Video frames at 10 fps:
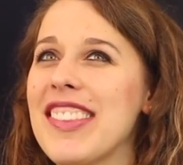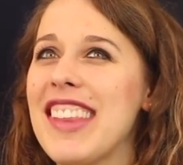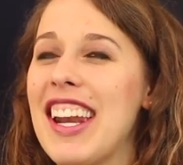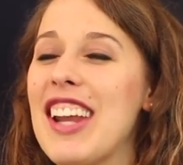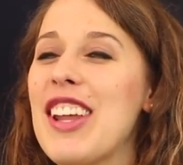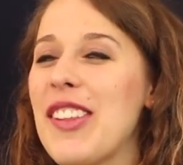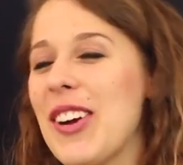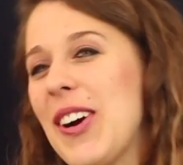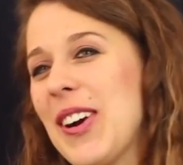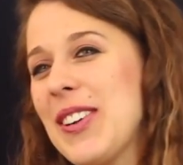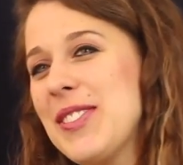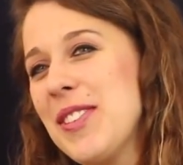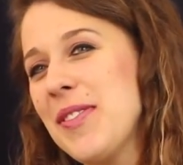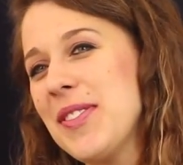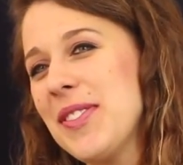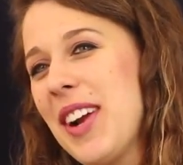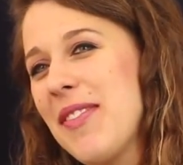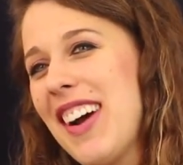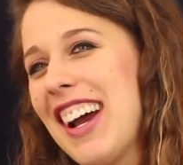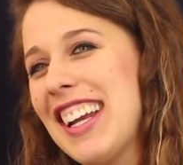another car zoomed
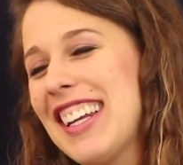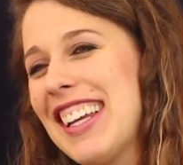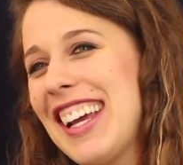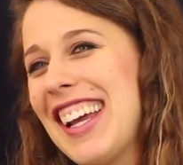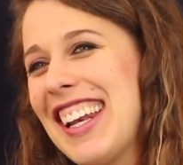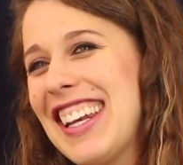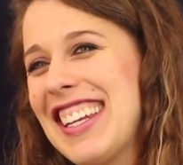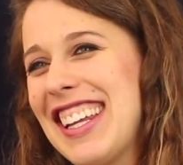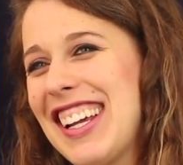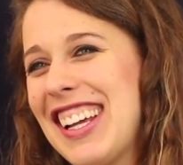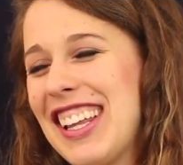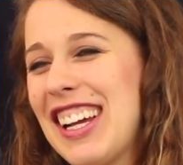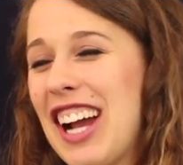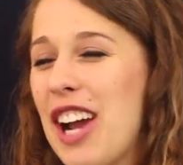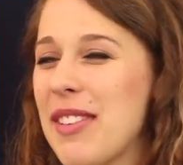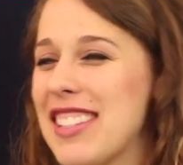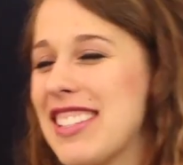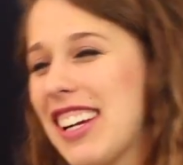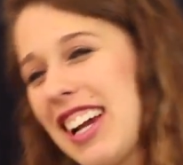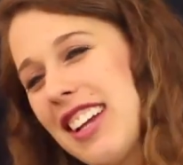right behind it, and a guy was
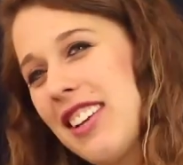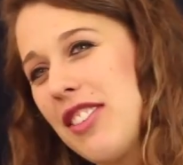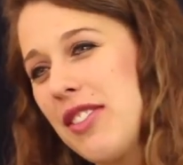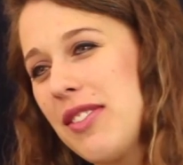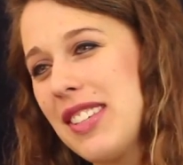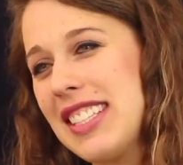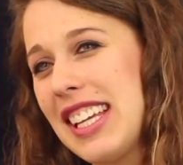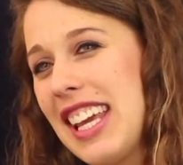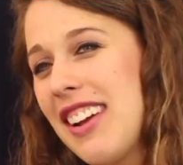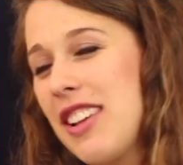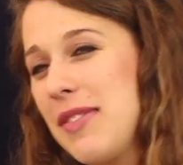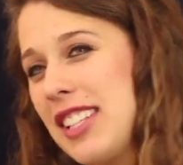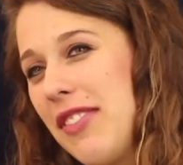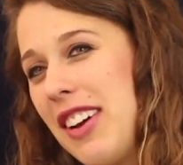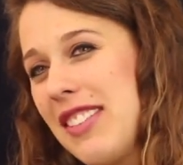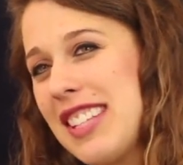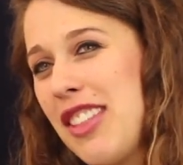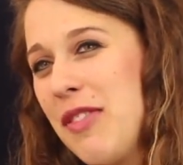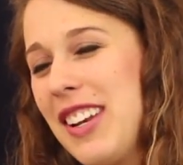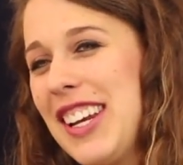sticking at himself
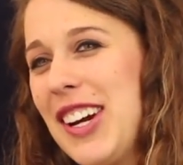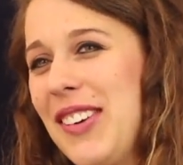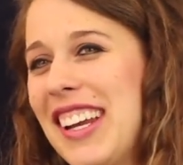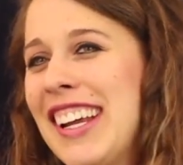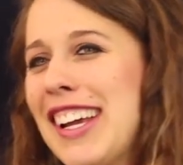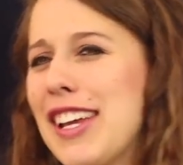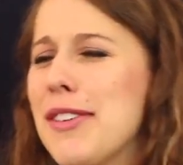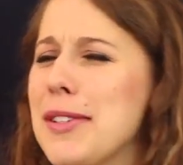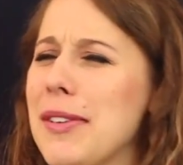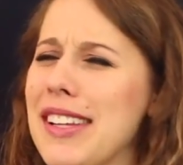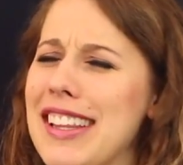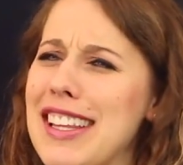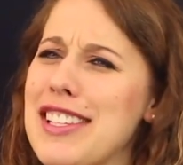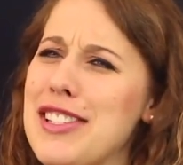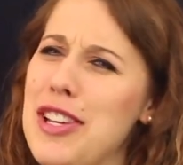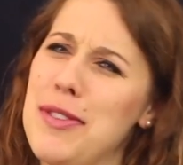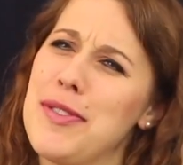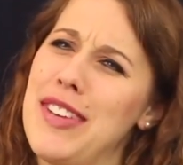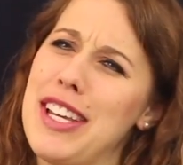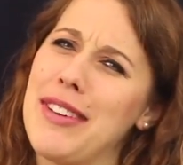outside the window, and he was holding like this
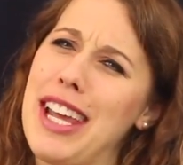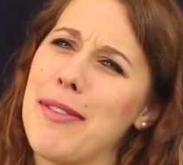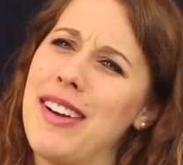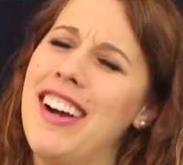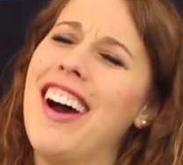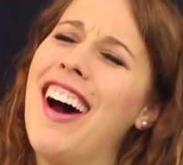huge video camera.